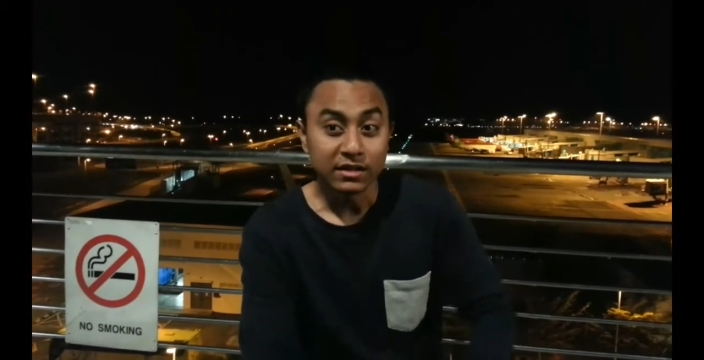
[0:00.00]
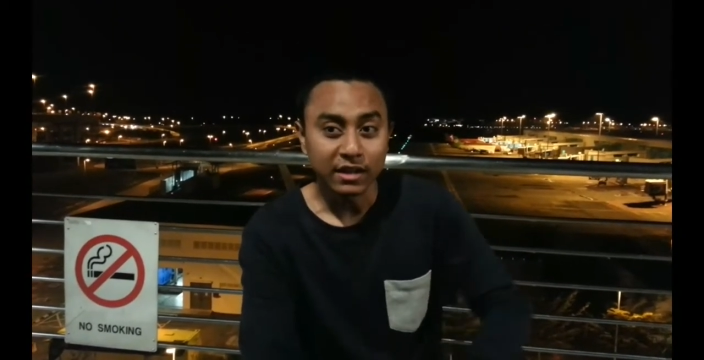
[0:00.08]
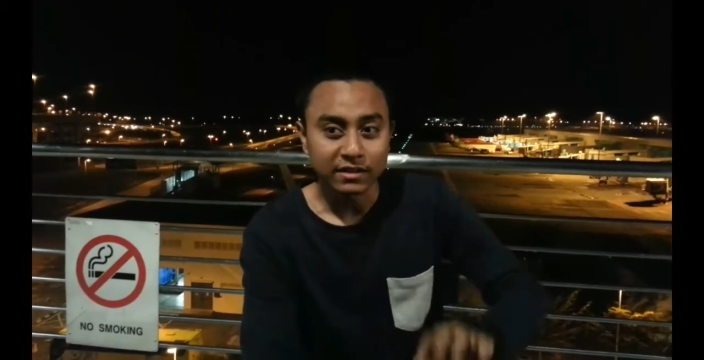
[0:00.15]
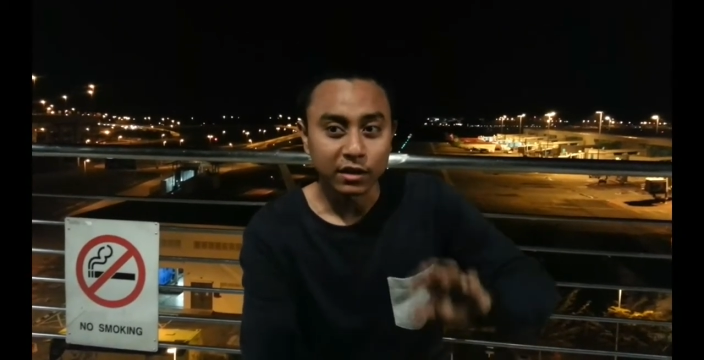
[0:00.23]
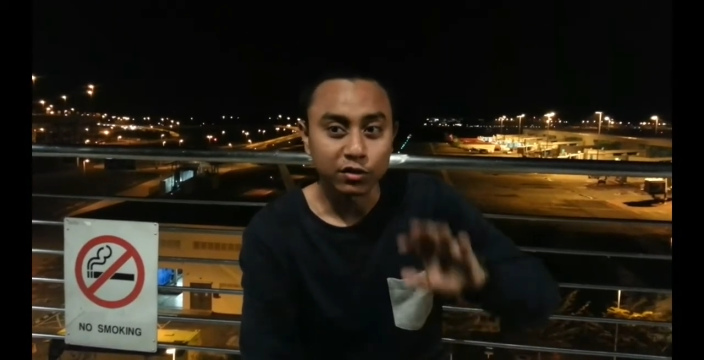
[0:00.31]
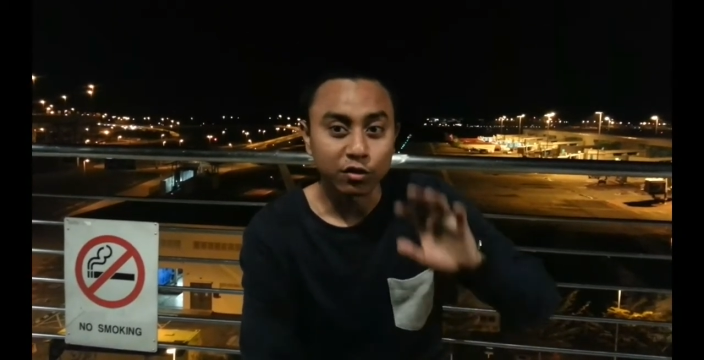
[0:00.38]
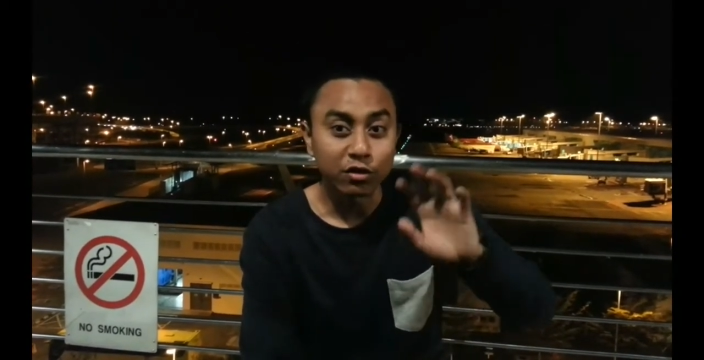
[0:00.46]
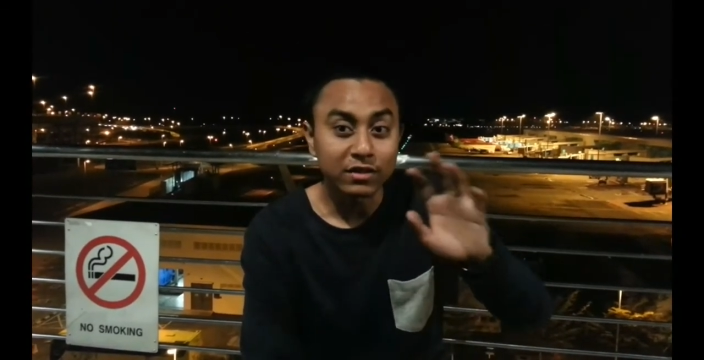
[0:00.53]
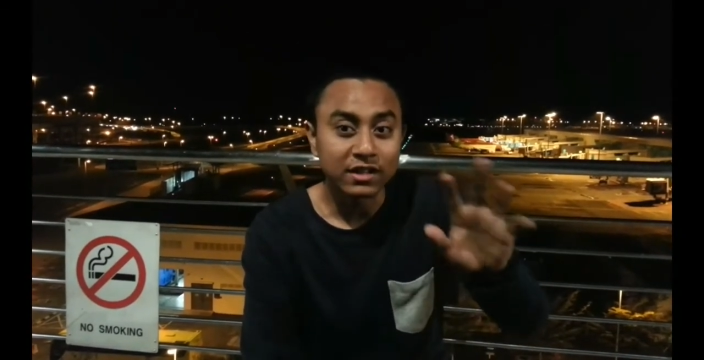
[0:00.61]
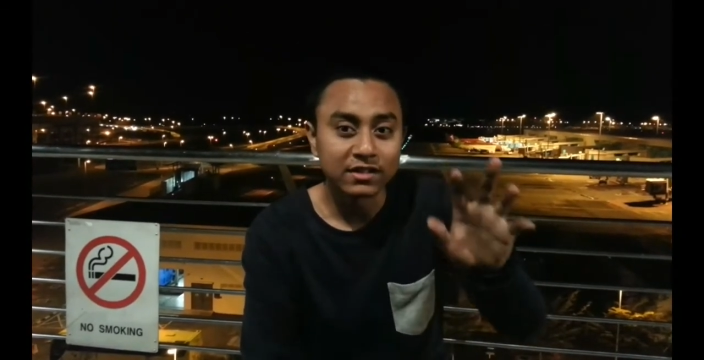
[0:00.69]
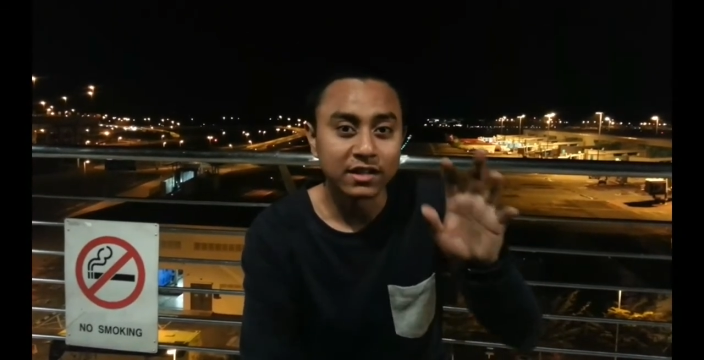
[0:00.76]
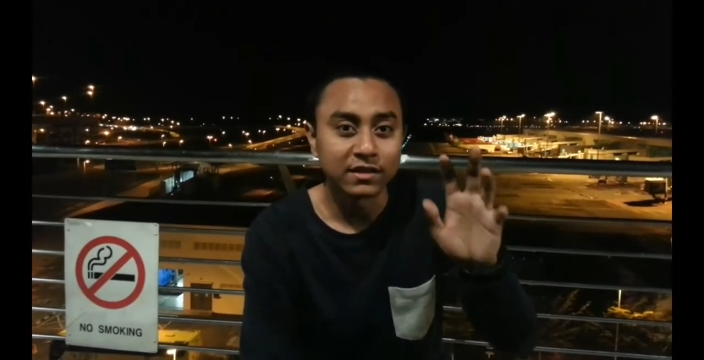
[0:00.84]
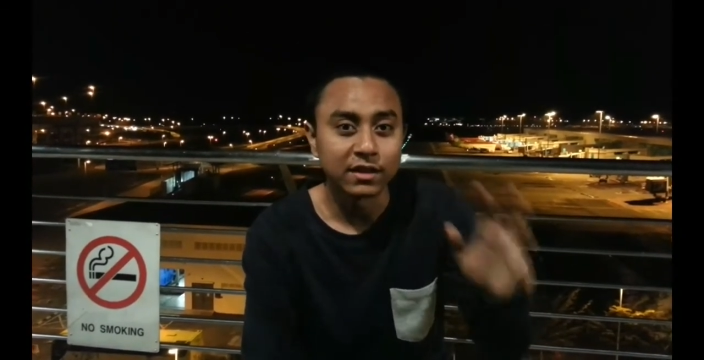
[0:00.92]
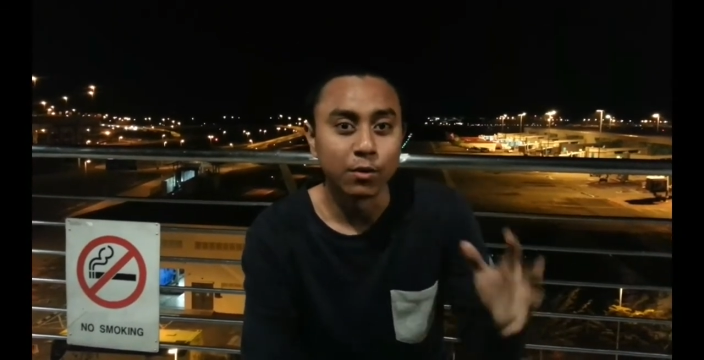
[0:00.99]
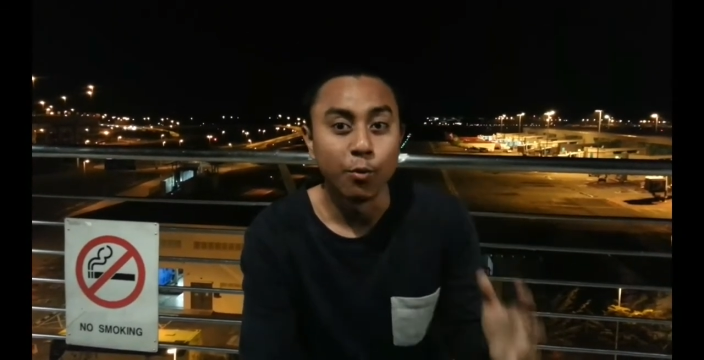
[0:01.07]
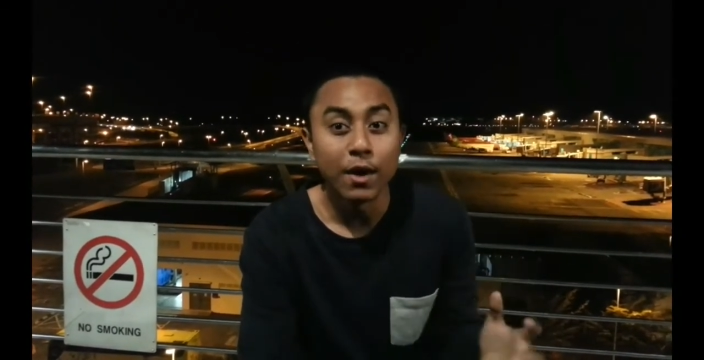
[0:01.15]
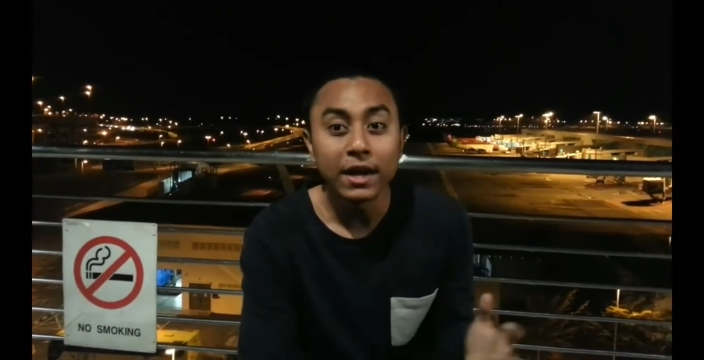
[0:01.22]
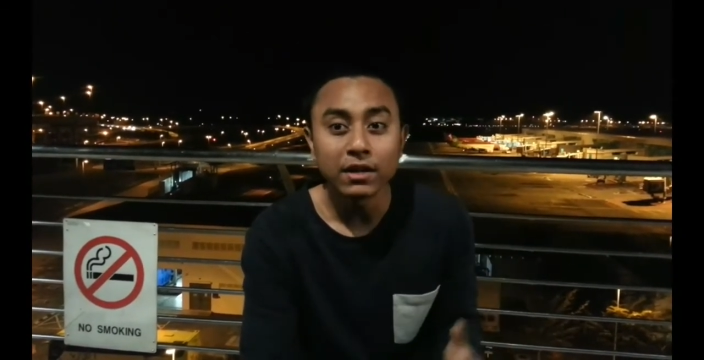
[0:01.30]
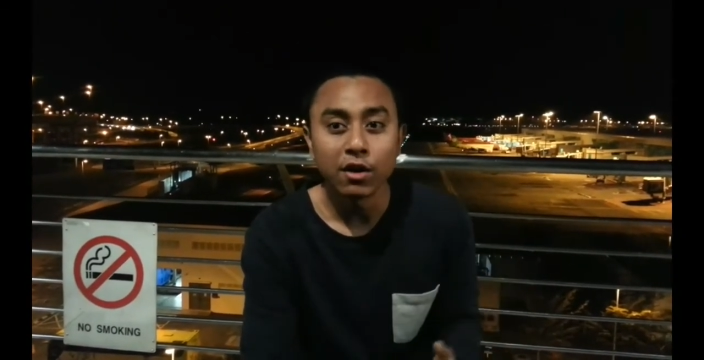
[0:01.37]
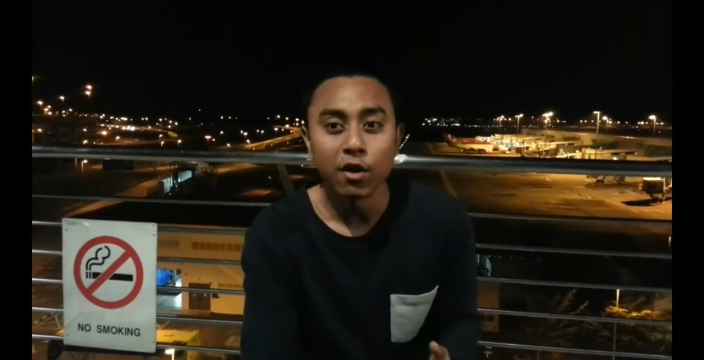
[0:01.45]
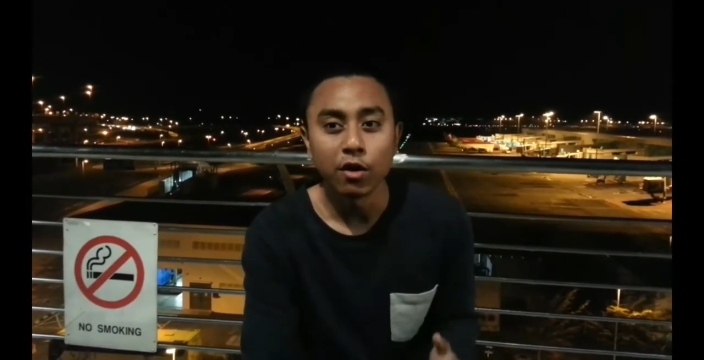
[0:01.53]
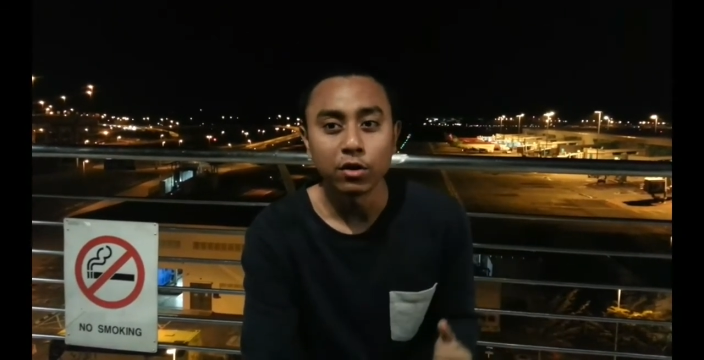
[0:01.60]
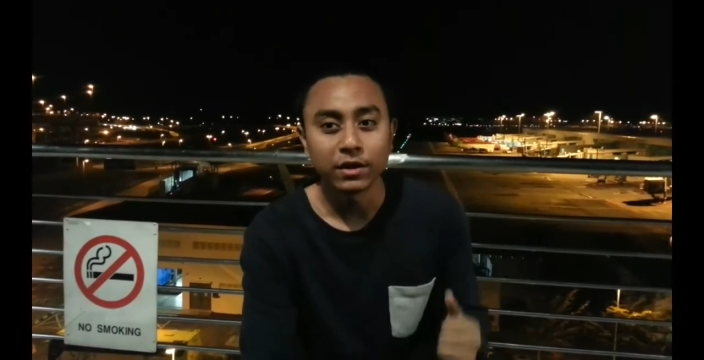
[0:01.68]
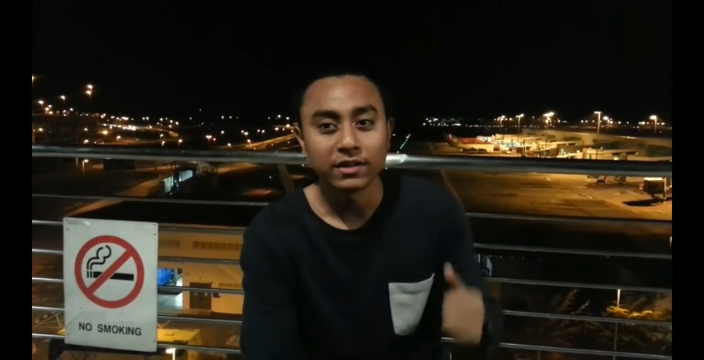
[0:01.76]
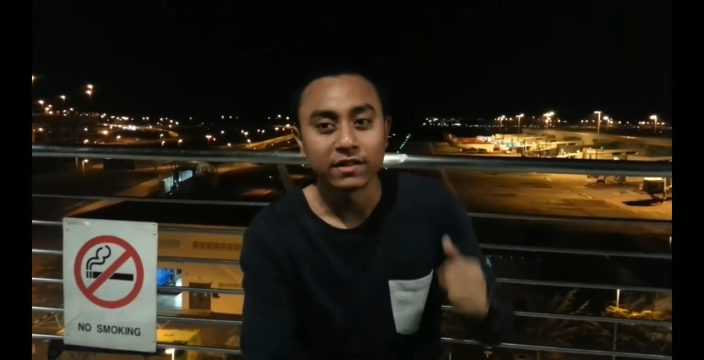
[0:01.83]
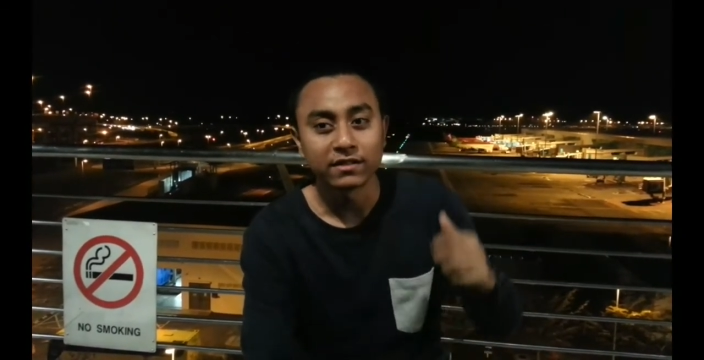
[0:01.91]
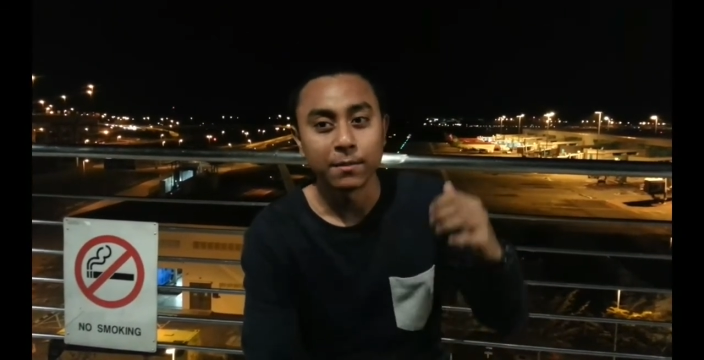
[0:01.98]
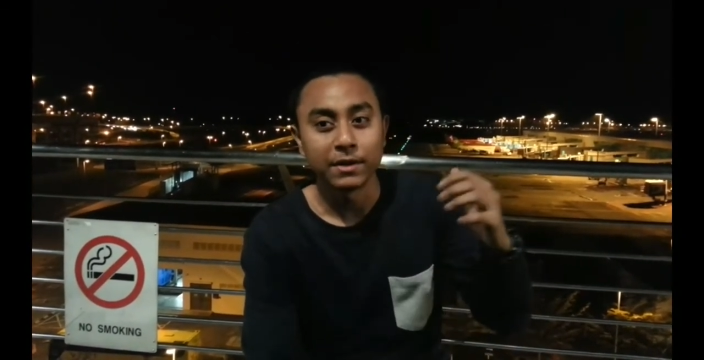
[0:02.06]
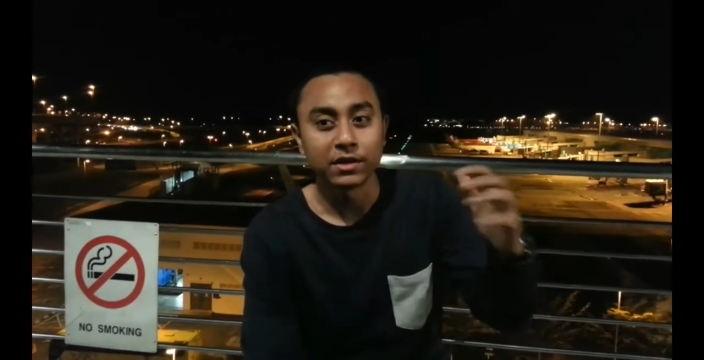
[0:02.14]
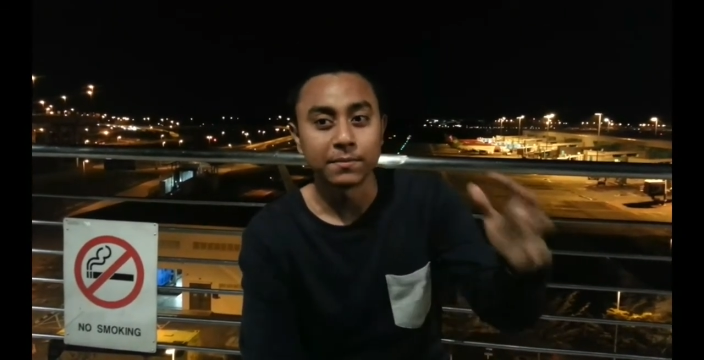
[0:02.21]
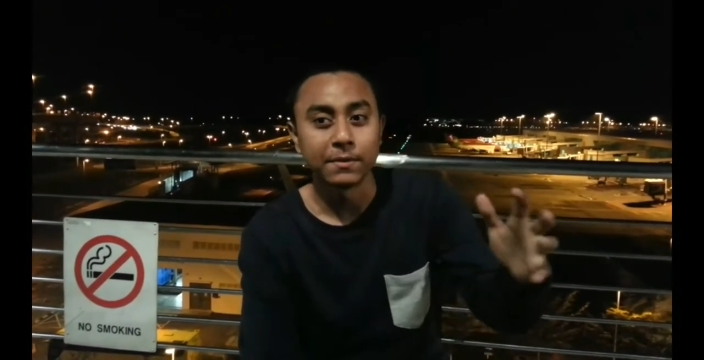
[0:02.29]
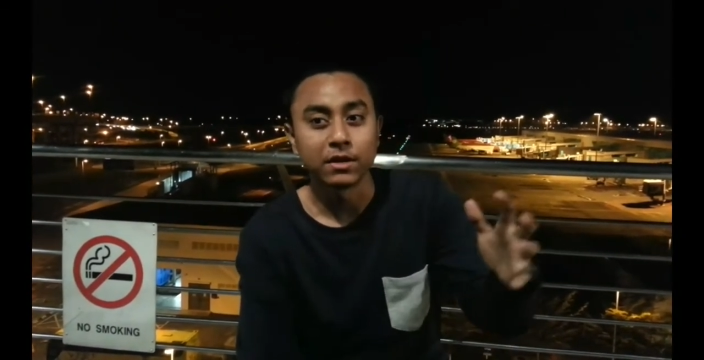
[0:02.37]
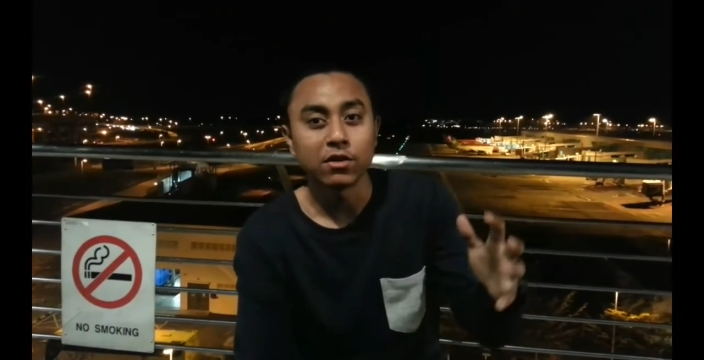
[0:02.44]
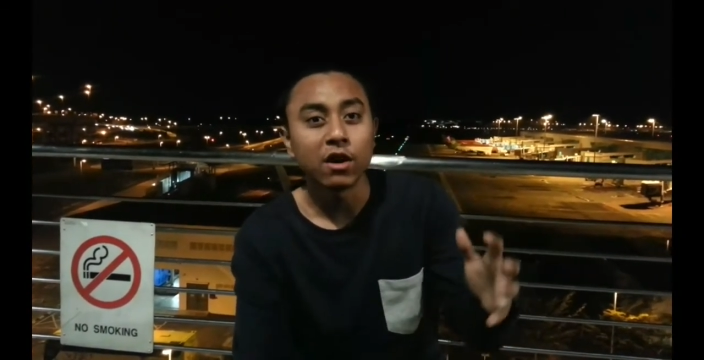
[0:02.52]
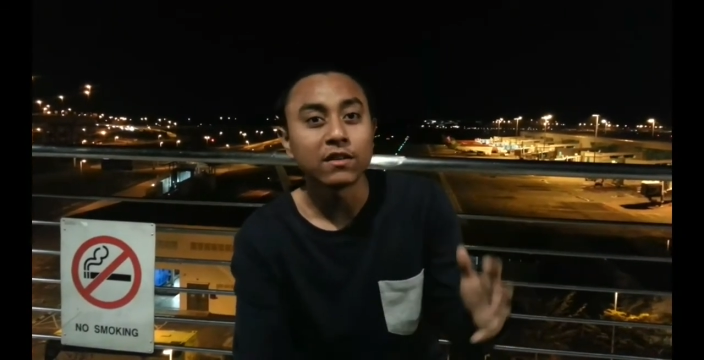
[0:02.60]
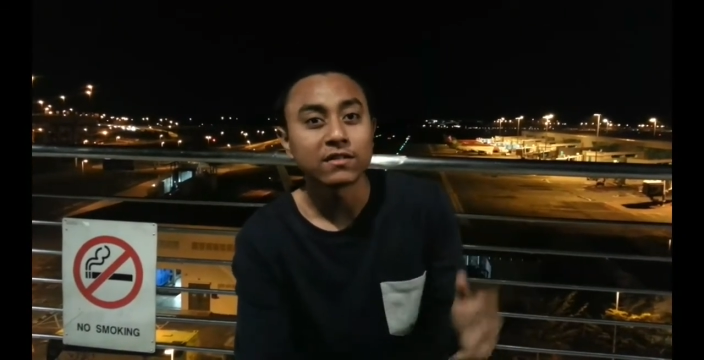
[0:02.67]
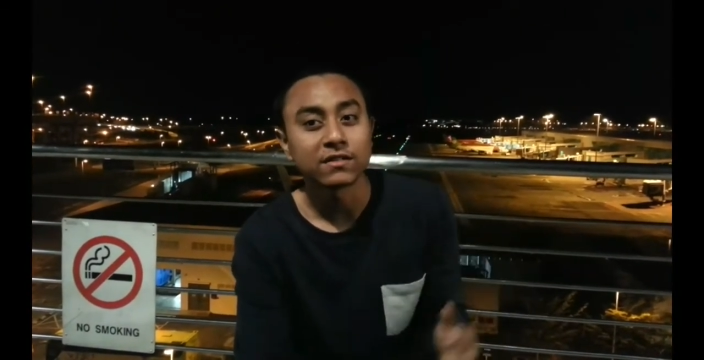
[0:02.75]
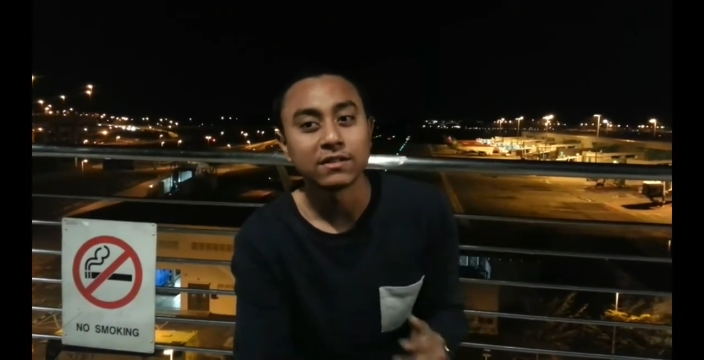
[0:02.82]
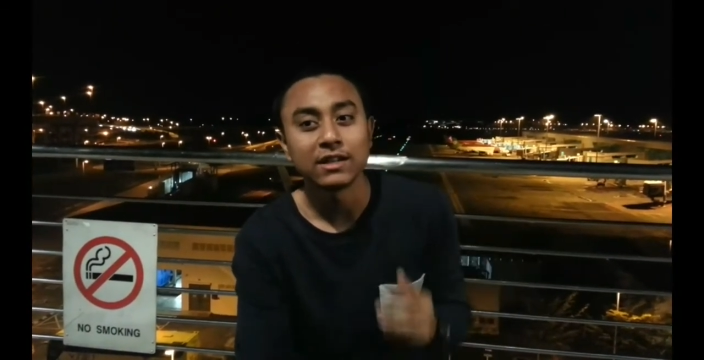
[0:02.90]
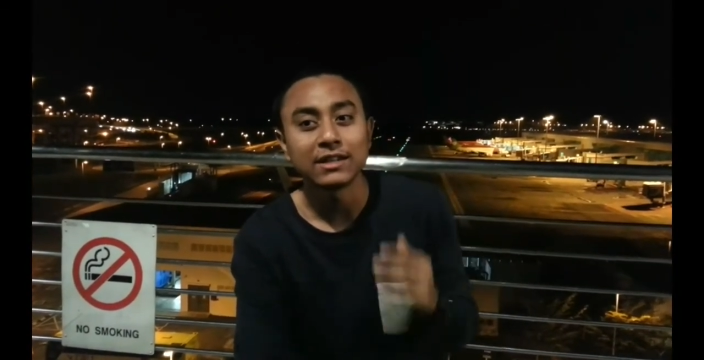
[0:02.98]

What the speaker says: such as total system weight, organized system management cost,